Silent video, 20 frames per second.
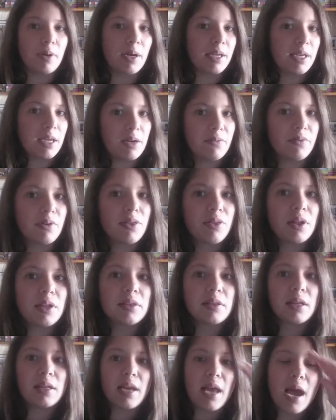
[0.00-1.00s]
by
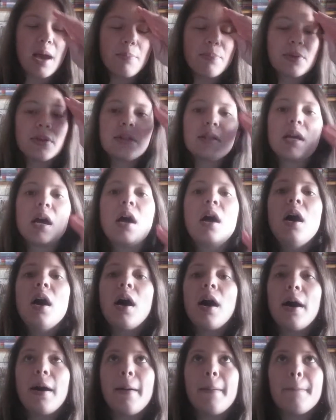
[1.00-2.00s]
everything that happened,
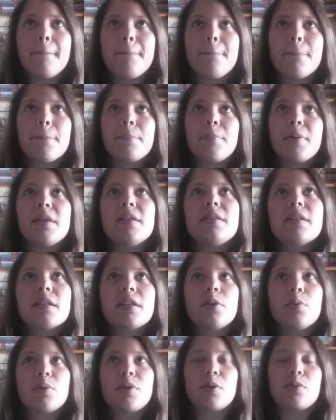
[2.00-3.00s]

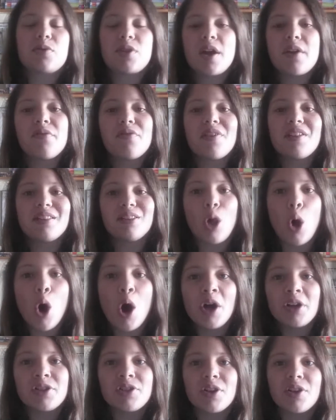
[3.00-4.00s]
basically we don't have a
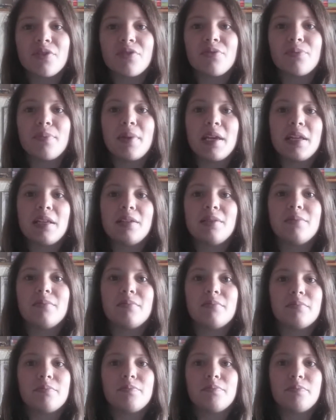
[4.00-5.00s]
lot of
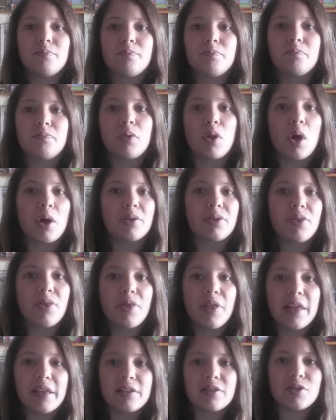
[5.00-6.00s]
main plot
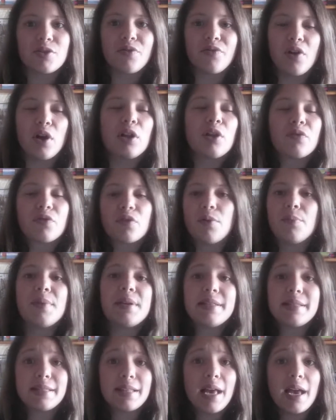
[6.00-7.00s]
things to follow from
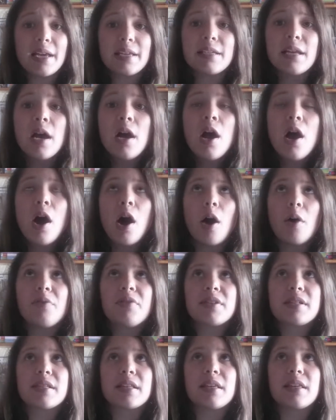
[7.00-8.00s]
his side.
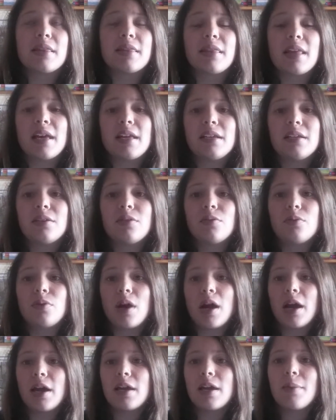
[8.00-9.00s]
Obviously, then
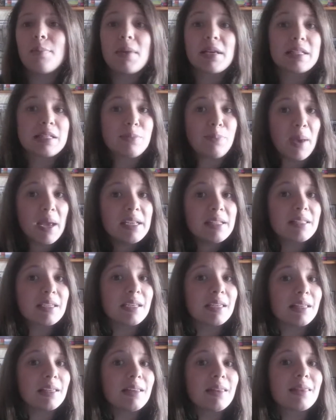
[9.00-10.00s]
I am
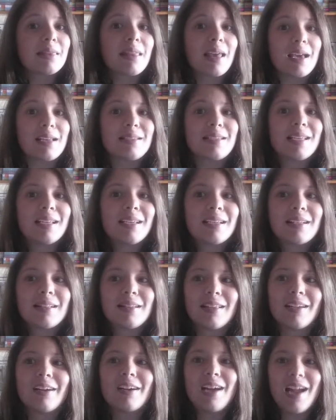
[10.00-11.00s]
expecting that
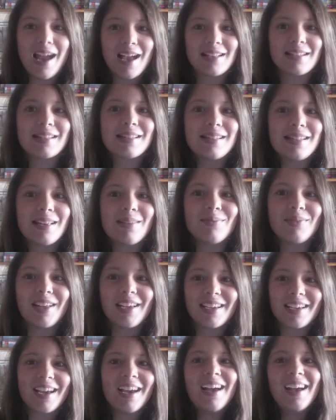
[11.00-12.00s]
Claire asks him,
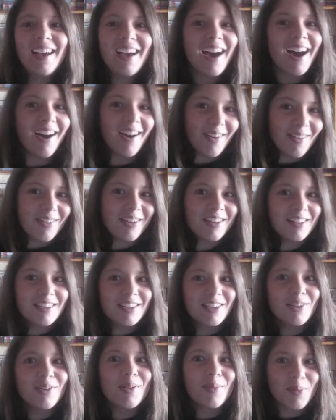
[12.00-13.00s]
like, how are
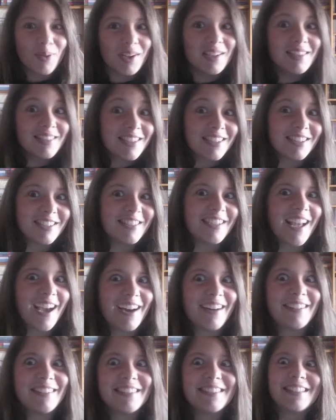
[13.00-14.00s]
you a printer
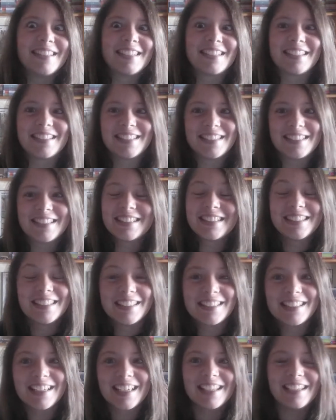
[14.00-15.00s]
now?
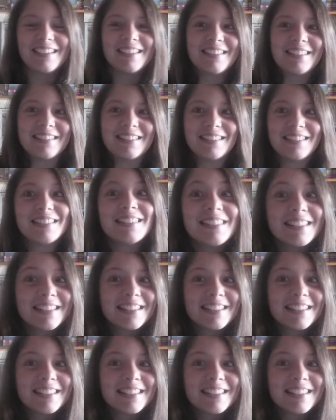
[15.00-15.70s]
Like, can you